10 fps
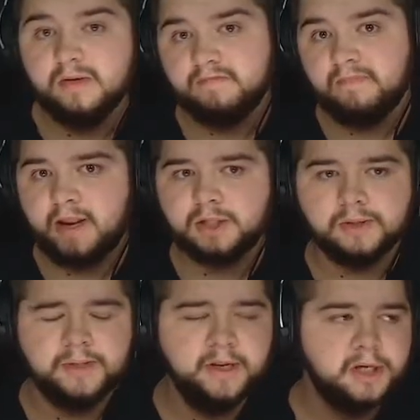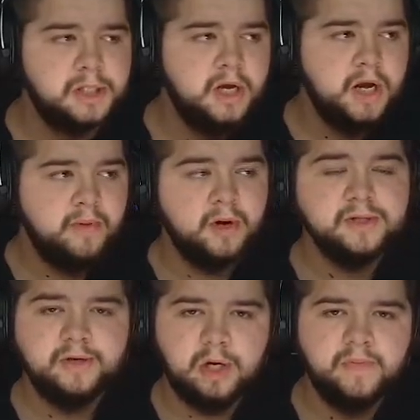manage to finish, we're going
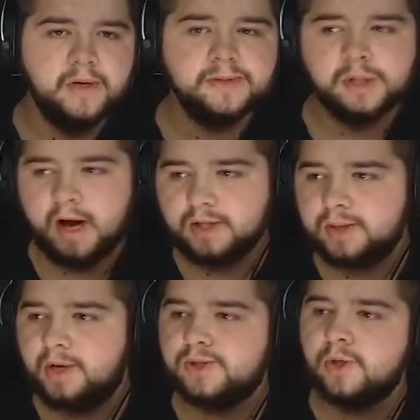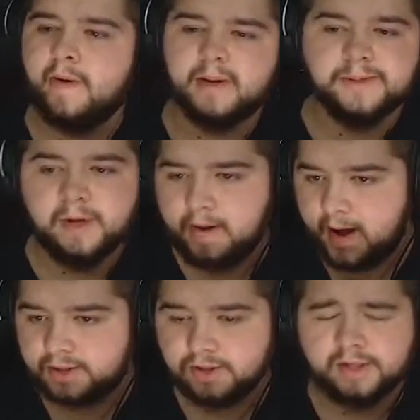to do a little bit of transfers, talk about the
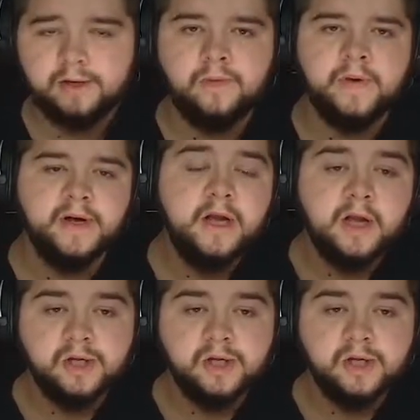finances a little bit.